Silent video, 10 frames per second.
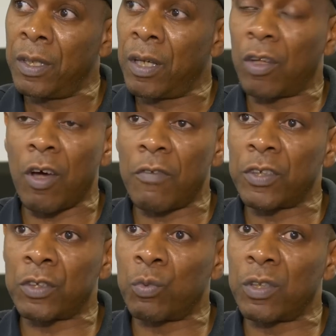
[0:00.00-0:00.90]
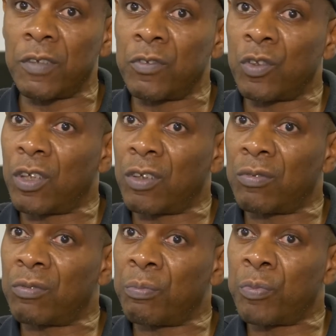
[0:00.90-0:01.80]
a lot of us would have done
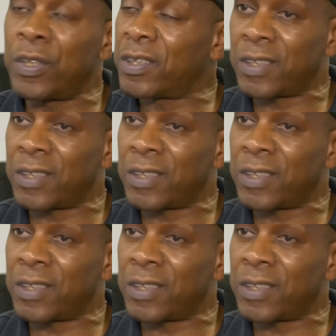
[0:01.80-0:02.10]
prison